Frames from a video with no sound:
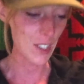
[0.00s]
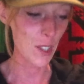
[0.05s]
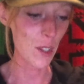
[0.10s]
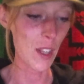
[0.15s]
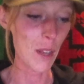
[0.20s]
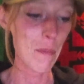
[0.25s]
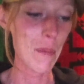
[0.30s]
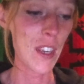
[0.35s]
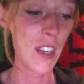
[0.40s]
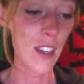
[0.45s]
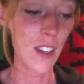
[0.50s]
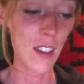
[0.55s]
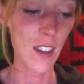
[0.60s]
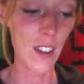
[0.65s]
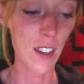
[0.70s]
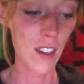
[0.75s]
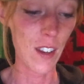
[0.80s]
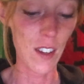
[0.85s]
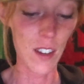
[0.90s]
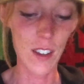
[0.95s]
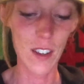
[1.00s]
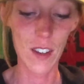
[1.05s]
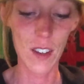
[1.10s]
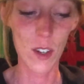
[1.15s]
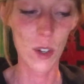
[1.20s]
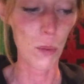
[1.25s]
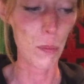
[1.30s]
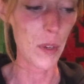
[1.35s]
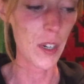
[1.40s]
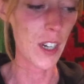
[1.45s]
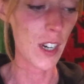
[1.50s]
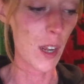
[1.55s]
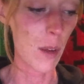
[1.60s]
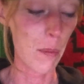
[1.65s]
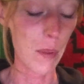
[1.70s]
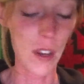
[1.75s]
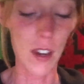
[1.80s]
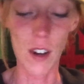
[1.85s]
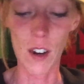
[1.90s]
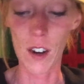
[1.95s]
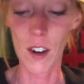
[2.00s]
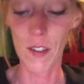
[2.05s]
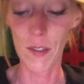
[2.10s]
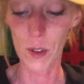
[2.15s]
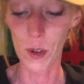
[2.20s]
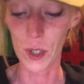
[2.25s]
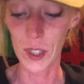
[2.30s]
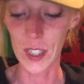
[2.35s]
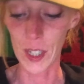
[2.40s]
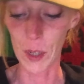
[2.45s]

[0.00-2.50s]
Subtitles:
So let me open it up here. Of course